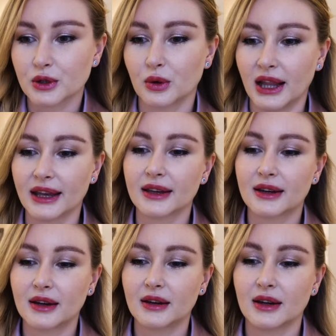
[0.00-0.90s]
So
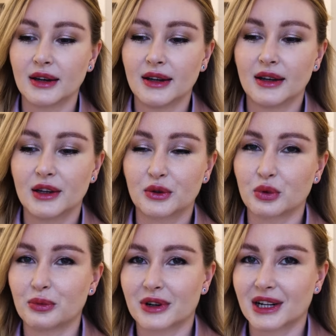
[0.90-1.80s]
like
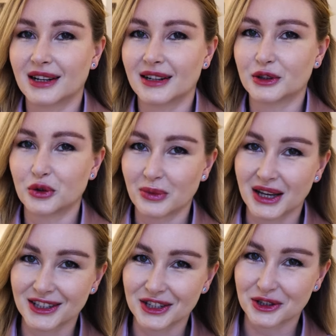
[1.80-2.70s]
it would be really too
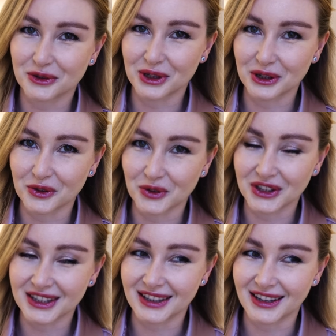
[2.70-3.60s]
much to
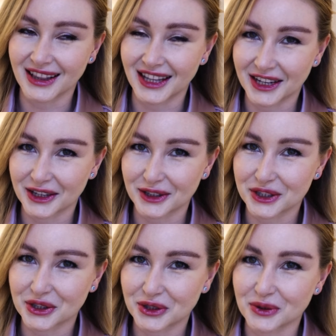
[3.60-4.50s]
gift a
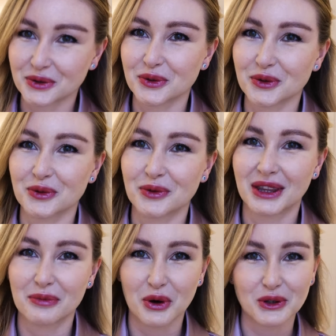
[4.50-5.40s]
luggage to
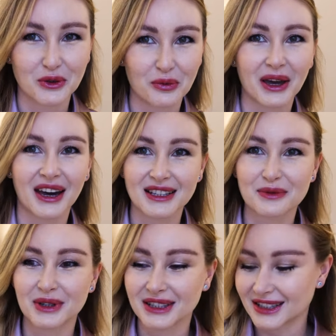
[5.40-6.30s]
the boss of my
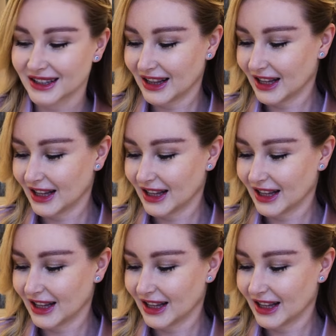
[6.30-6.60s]
husband.